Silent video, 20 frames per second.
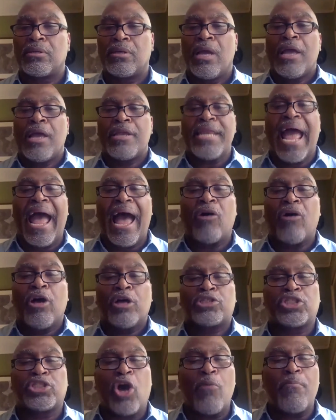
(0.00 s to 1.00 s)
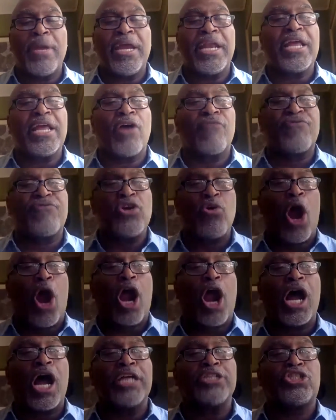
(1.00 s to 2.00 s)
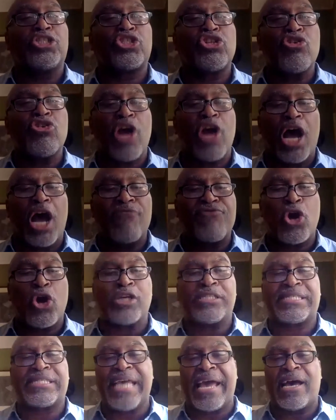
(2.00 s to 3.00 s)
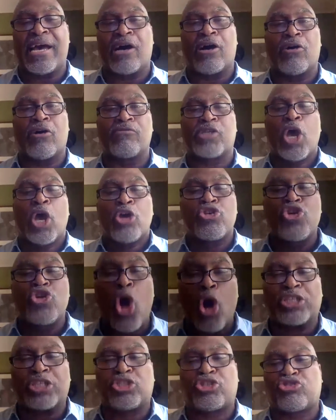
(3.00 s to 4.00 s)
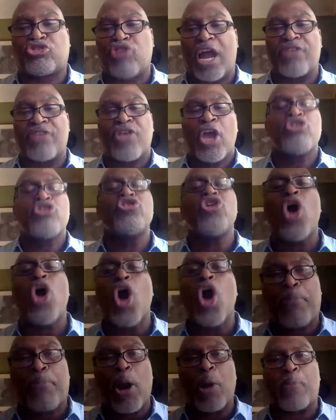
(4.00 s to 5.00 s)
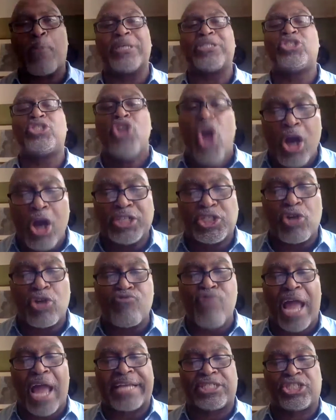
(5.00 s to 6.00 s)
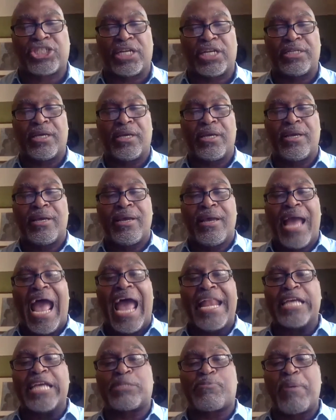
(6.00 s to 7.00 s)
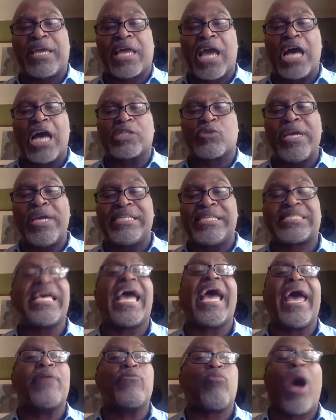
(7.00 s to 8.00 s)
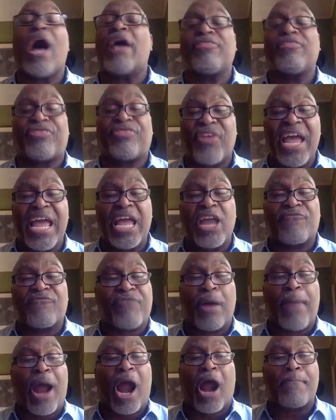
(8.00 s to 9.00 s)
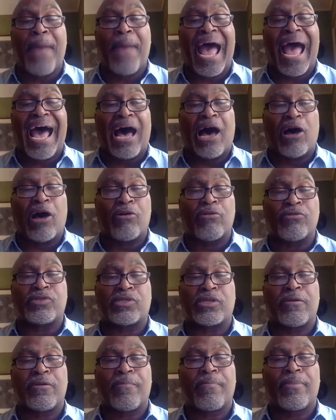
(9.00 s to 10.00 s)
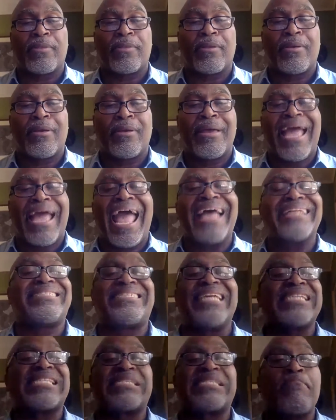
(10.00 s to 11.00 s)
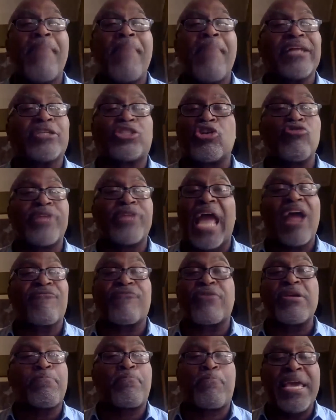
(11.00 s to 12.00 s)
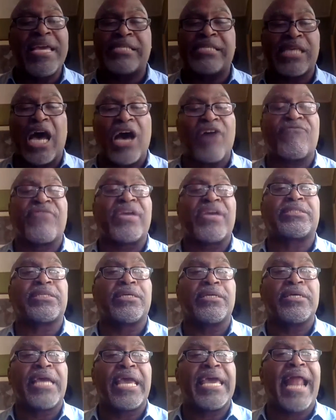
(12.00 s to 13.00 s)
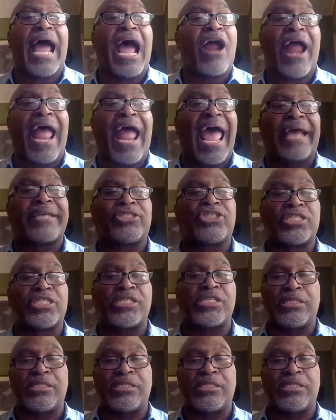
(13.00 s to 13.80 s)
Now, so many of you are unsure of yourselves, your strength, your purpose, your direction. And it's because we said one thing from our mouths and dismantled every piece of it in our actions.